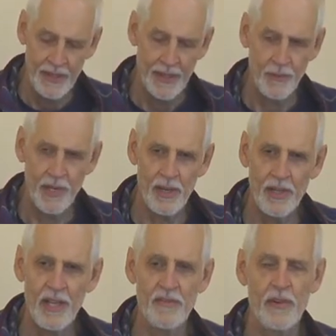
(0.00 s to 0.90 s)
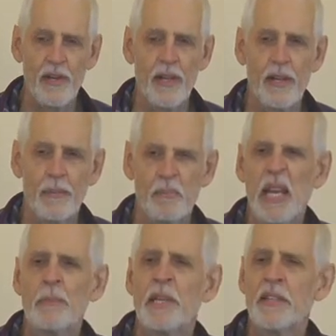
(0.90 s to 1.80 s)
We're not looking for
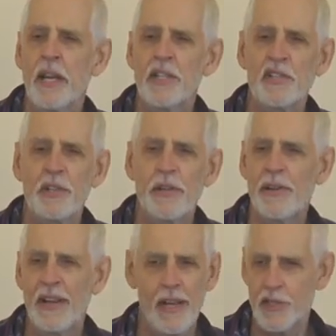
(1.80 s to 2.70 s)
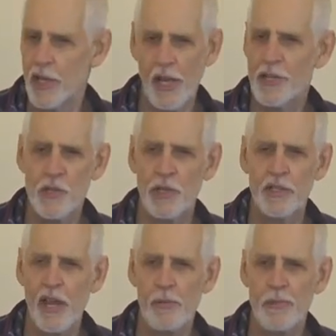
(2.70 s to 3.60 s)
pigmentation or educational
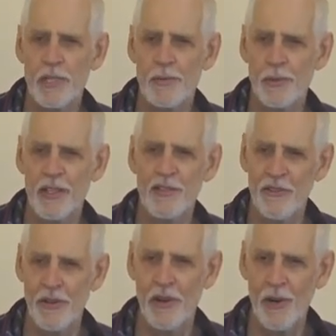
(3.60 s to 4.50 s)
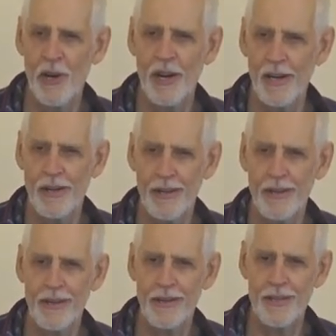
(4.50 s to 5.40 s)
attainments. We're looking for a heart
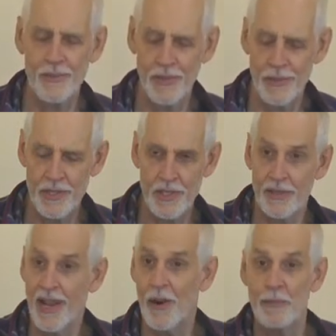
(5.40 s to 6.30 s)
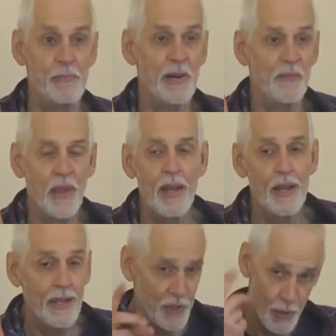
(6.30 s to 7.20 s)
that's willing to receive. Now, remember,
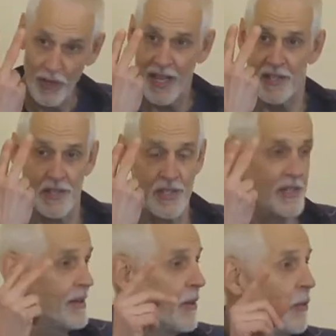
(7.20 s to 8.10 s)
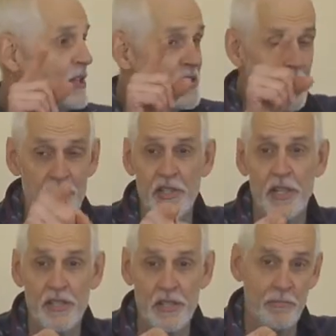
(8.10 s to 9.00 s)
two classes. One saw
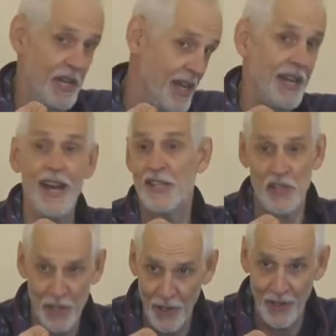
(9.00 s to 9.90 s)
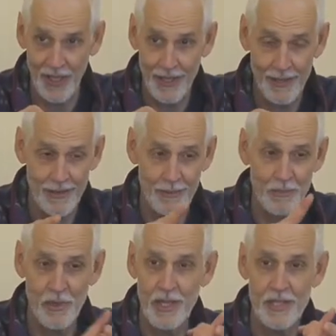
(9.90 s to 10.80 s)
Jesus, man, that guy's ugly.
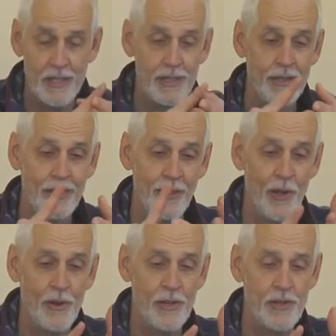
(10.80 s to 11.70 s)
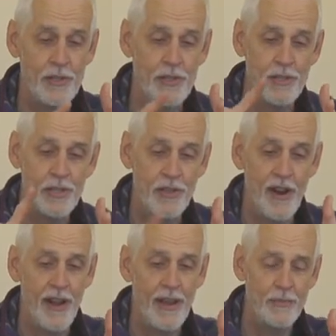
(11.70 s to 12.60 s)
Priest, lawyers,
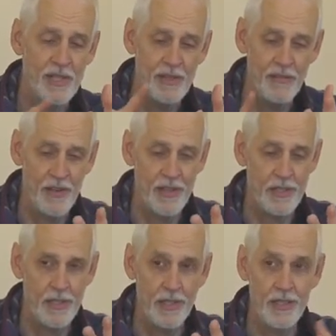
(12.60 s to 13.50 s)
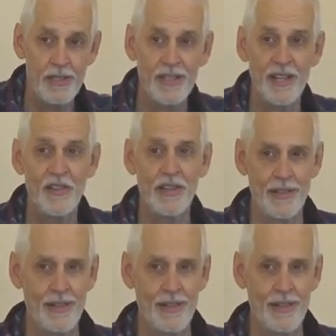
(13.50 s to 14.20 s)
scribes, Pharisees. The other,